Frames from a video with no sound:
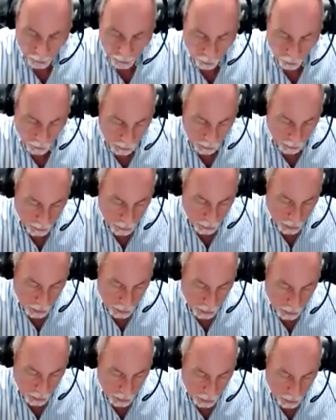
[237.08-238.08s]
However,
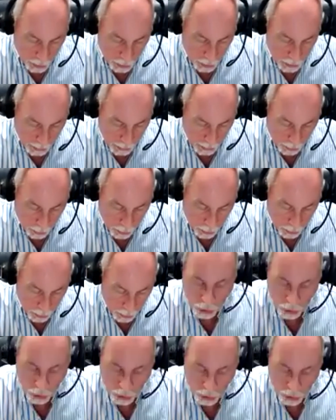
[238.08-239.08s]
the religious leaders
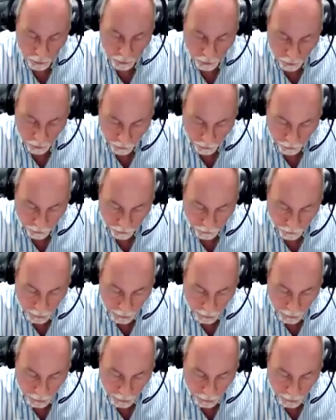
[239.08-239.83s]
continued to